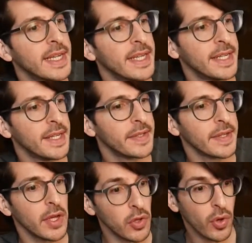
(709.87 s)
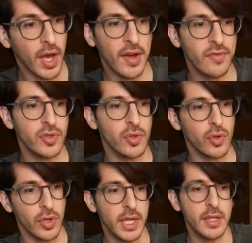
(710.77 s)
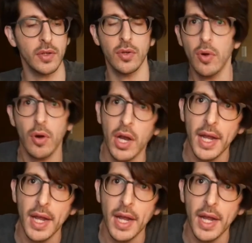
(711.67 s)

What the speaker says: is that you have to connect your